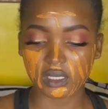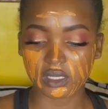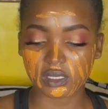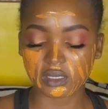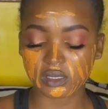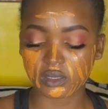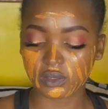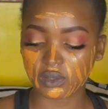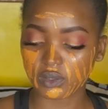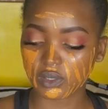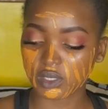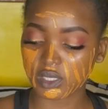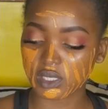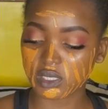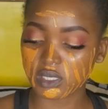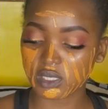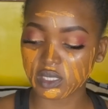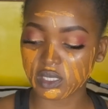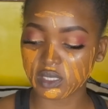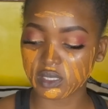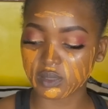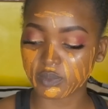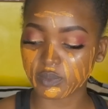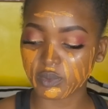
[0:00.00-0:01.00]
So this
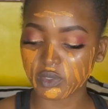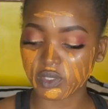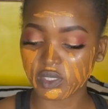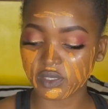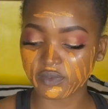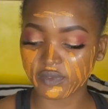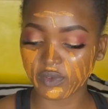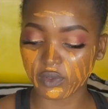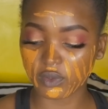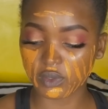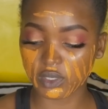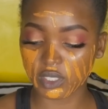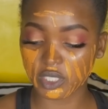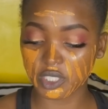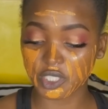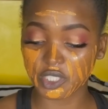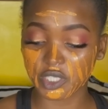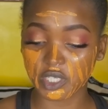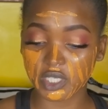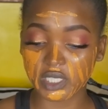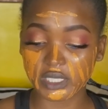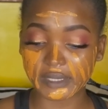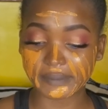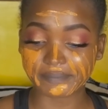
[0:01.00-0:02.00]
Kiss Beauty
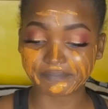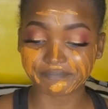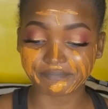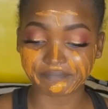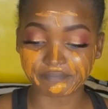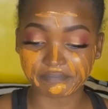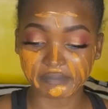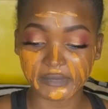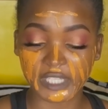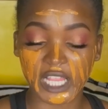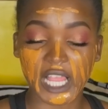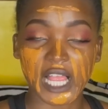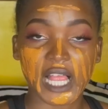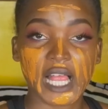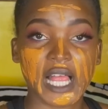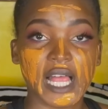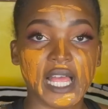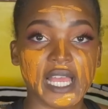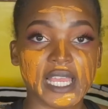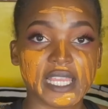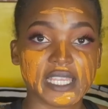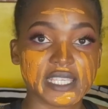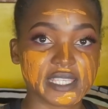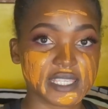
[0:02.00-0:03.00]
foundation
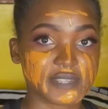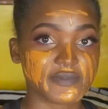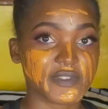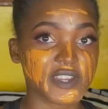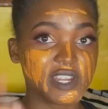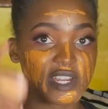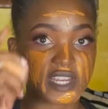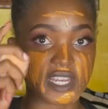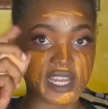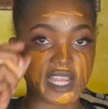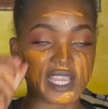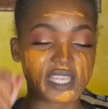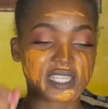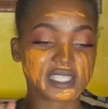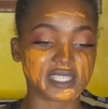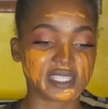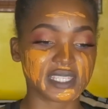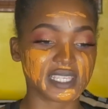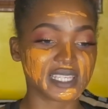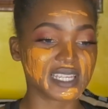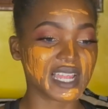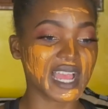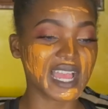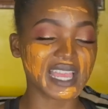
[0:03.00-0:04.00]
is very nice.
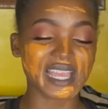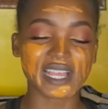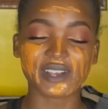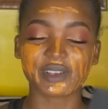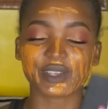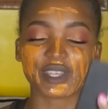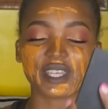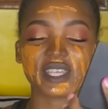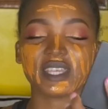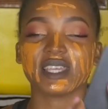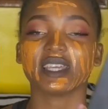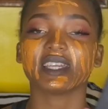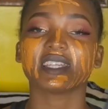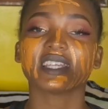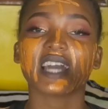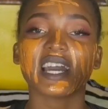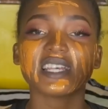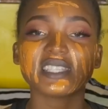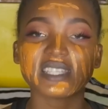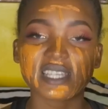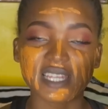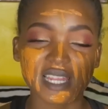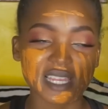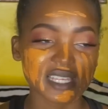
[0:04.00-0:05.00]
It
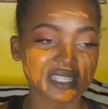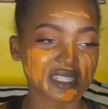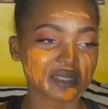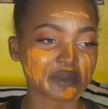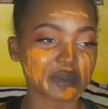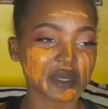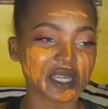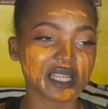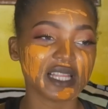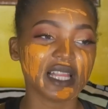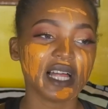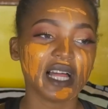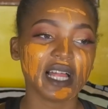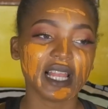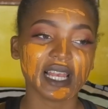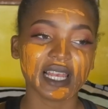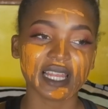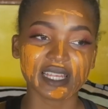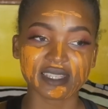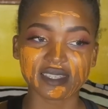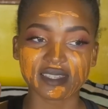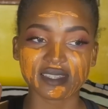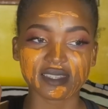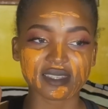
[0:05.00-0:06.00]
has a nice smell.
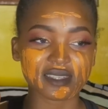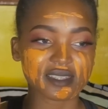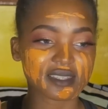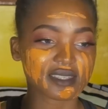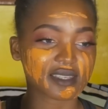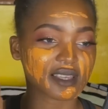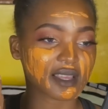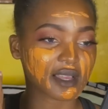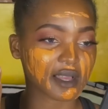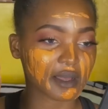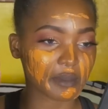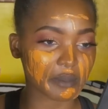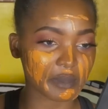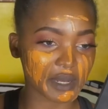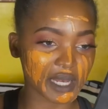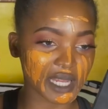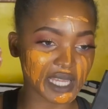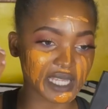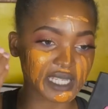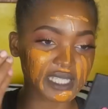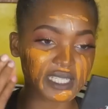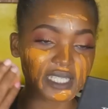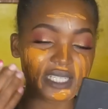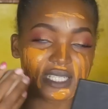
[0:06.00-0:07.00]
Let's
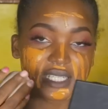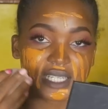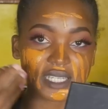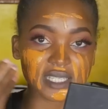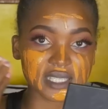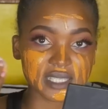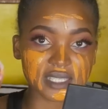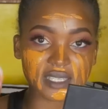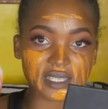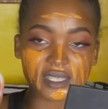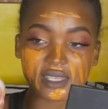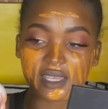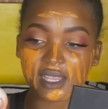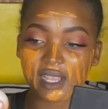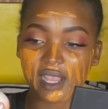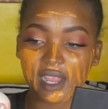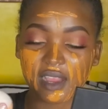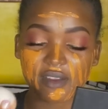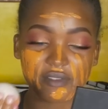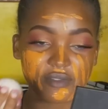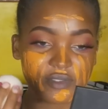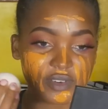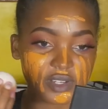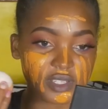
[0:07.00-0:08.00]
blend it and see the
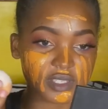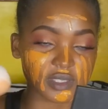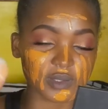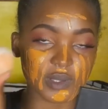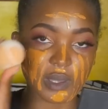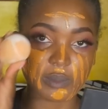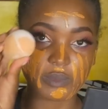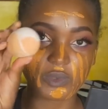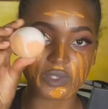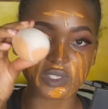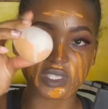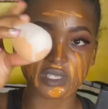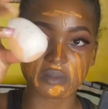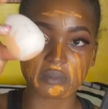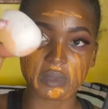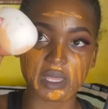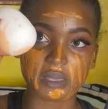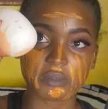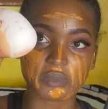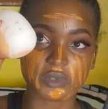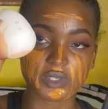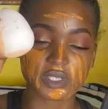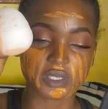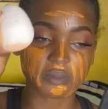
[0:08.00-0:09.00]
coverage. So I'm using my
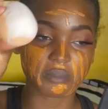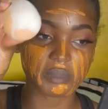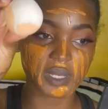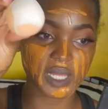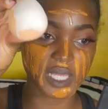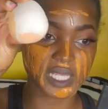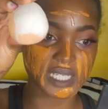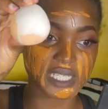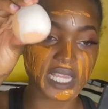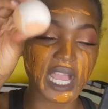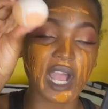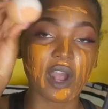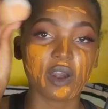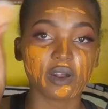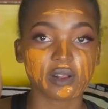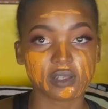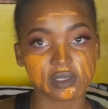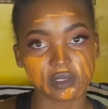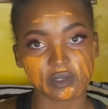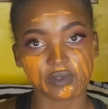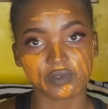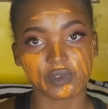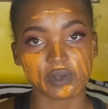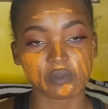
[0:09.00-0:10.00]
beauty blender,
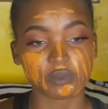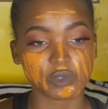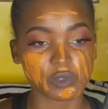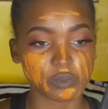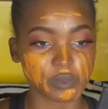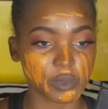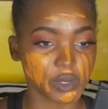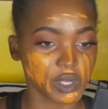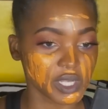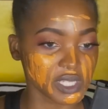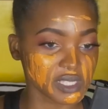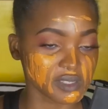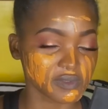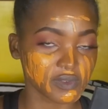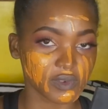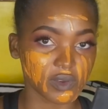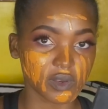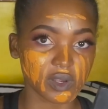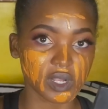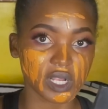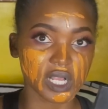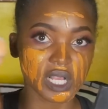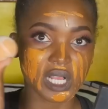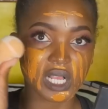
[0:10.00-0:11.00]
also from Dubois,
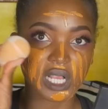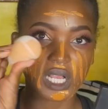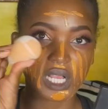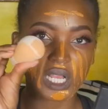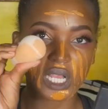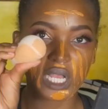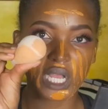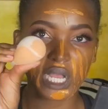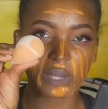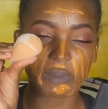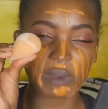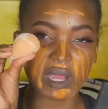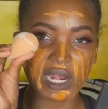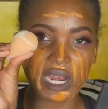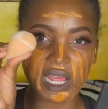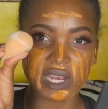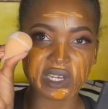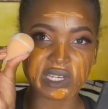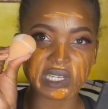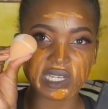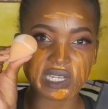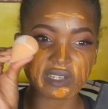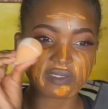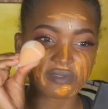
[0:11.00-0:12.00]
for
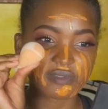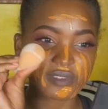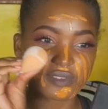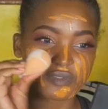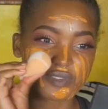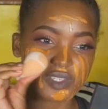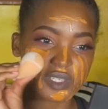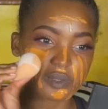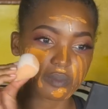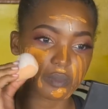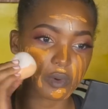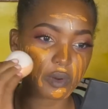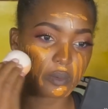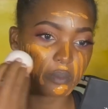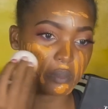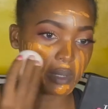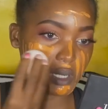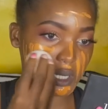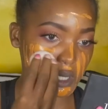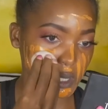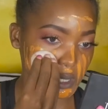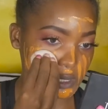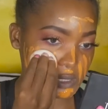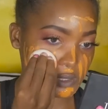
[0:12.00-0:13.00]
150 bob.
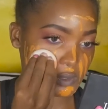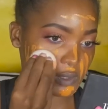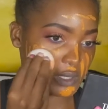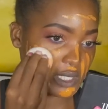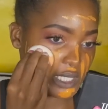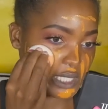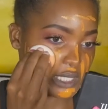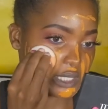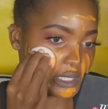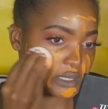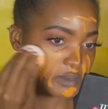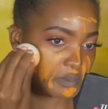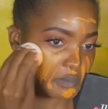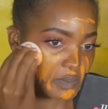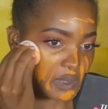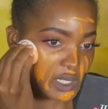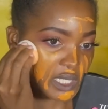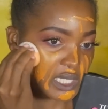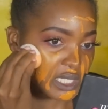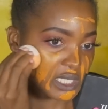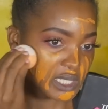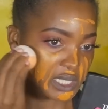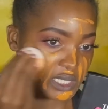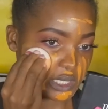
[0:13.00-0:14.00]
So let's
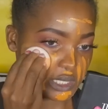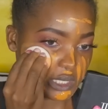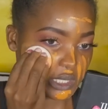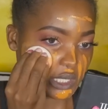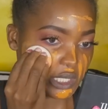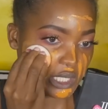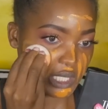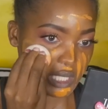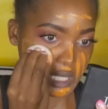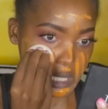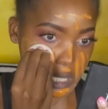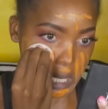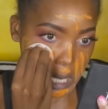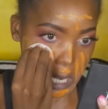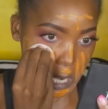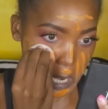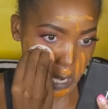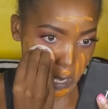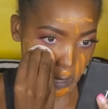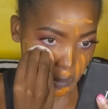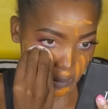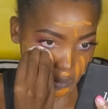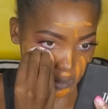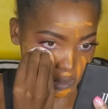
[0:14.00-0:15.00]
blend this in
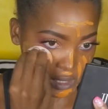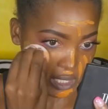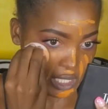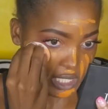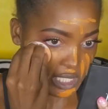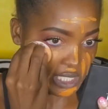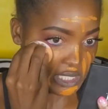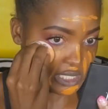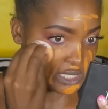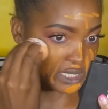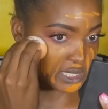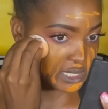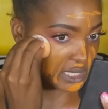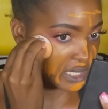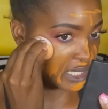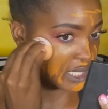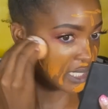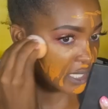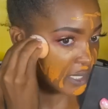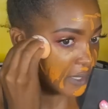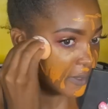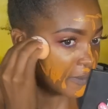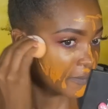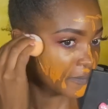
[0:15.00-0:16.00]
and see.
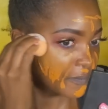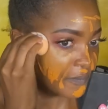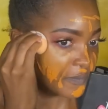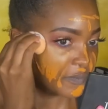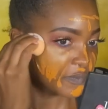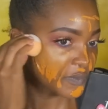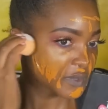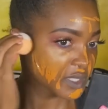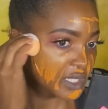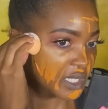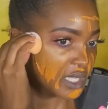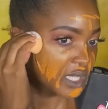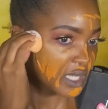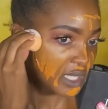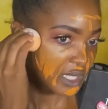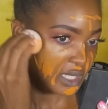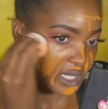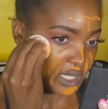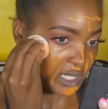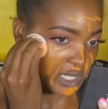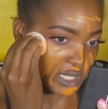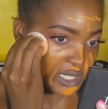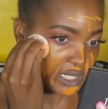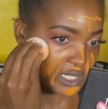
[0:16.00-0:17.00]

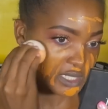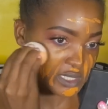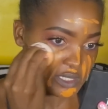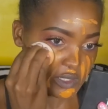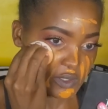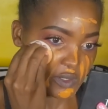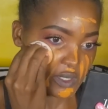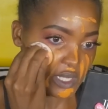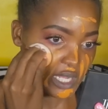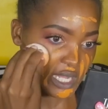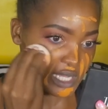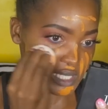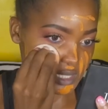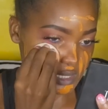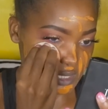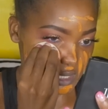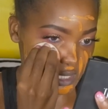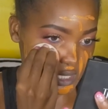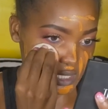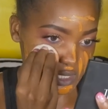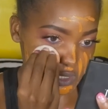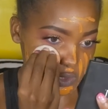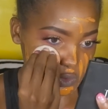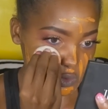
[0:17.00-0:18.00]
And as you guys
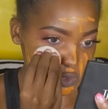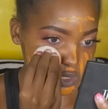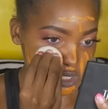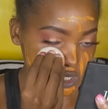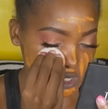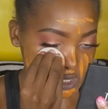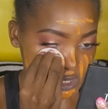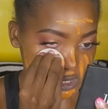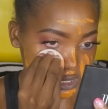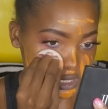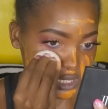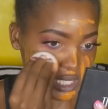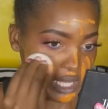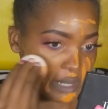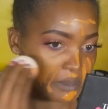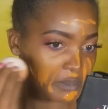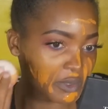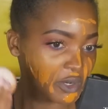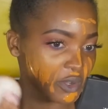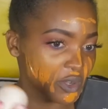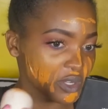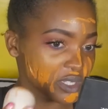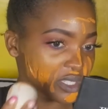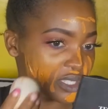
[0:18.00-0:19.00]
can notice,
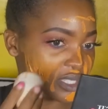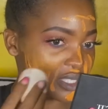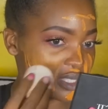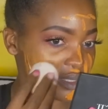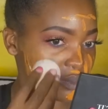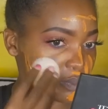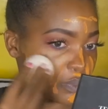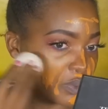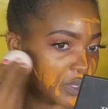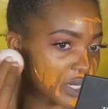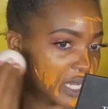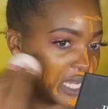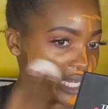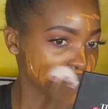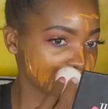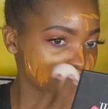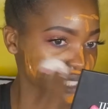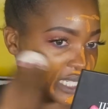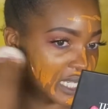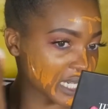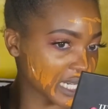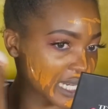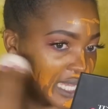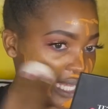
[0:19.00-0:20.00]
I'm not
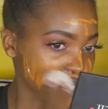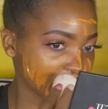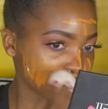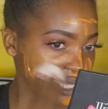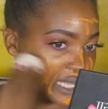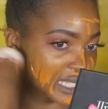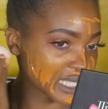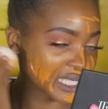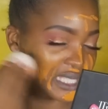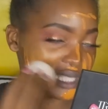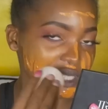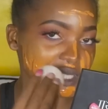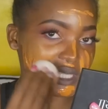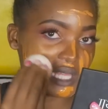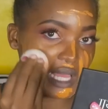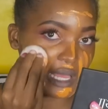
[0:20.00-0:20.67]
spreading like this.